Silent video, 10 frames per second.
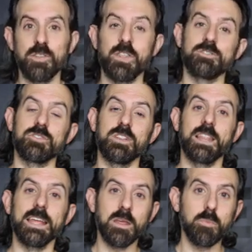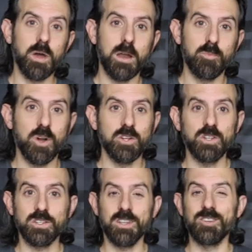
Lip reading: some things that are in the Lightning Pied project,